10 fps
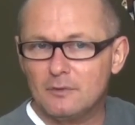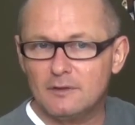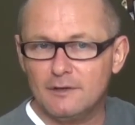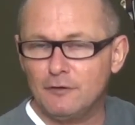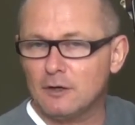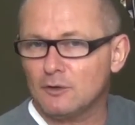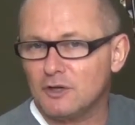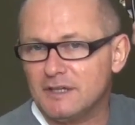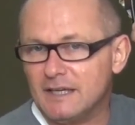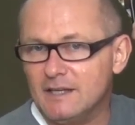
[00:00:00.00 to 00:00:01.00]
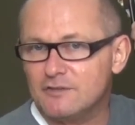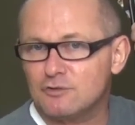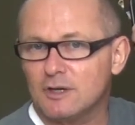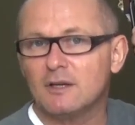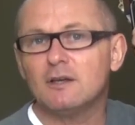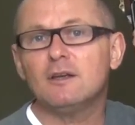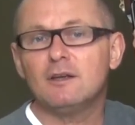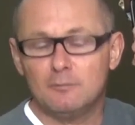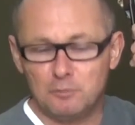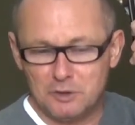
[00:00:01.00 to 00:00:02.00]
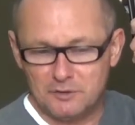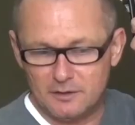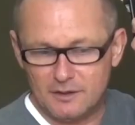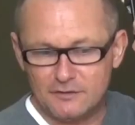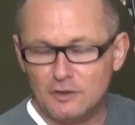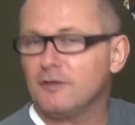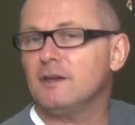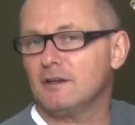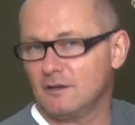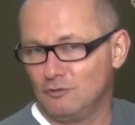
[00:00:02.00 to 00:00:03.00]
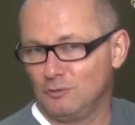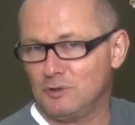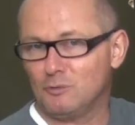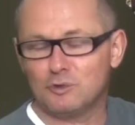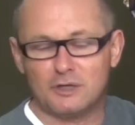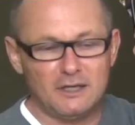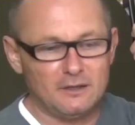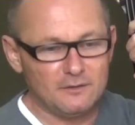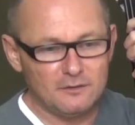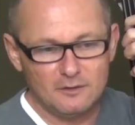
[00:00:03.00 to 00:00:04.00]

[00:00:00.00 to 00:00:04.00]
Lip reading: difficult on the E string, but it's nothing a little bit of work can't